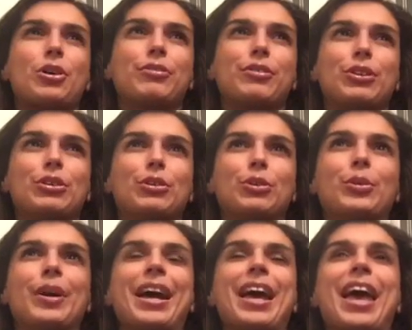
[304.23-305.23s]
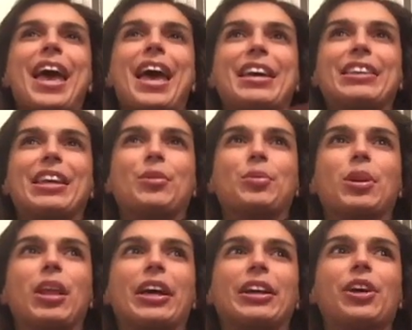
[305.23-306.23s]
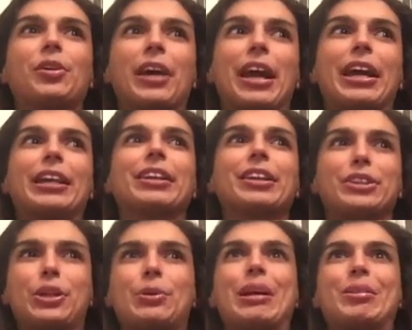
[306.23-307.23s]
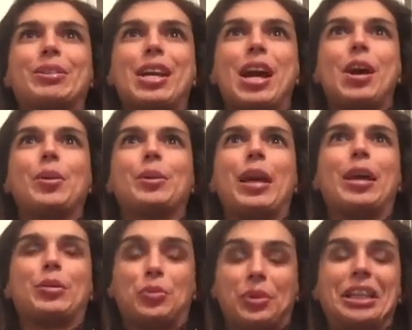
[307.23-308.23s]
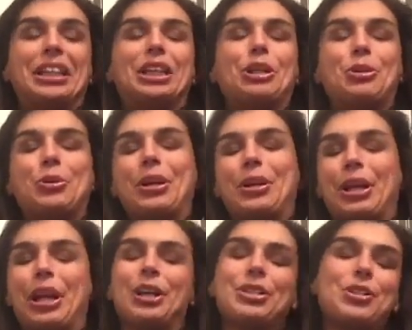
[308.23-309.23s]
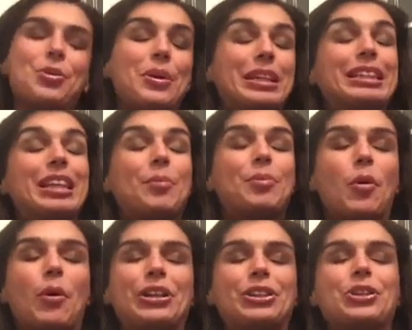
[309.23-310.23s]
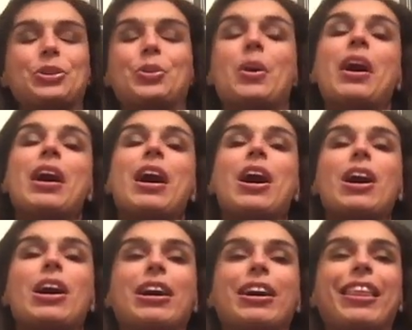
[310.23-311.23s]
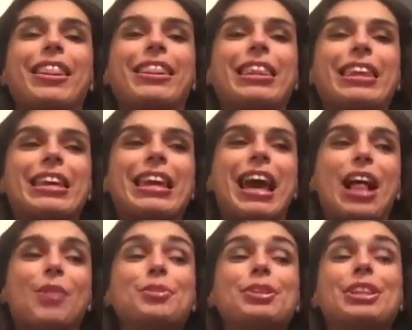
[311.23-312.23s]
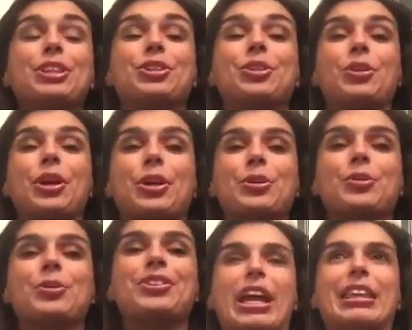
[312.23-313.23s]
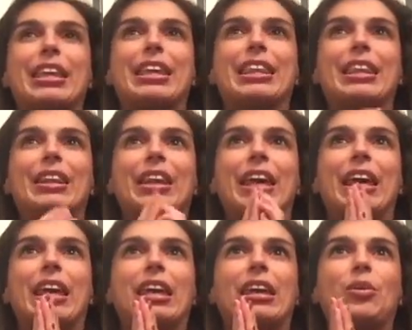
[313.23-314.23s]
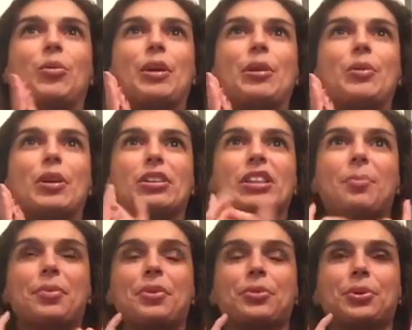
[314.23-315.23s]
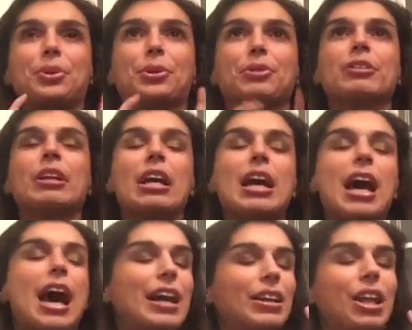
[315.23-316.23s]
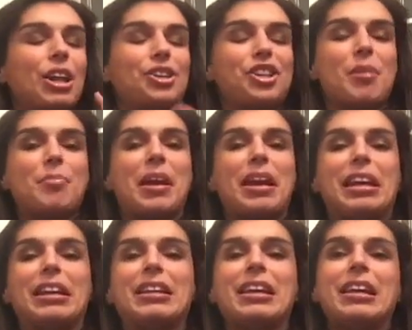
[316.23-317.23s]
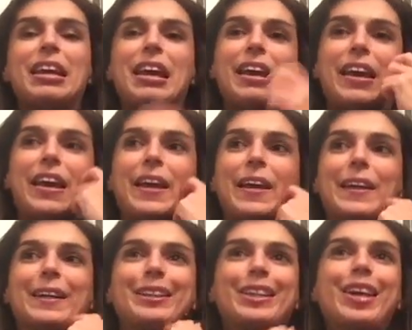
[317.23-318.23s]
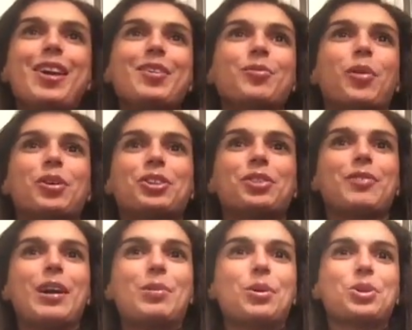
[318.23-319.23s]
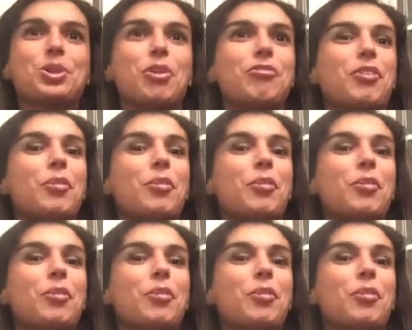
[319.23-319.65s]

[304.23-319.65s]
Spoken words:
the view, and then we're like, okay, let's go downtown and ring in the new year there. So we ended up going to the Alamo City Studios, and then like we went on top of the roof, had a lot of champagne, and yeah, watched the fireworks show from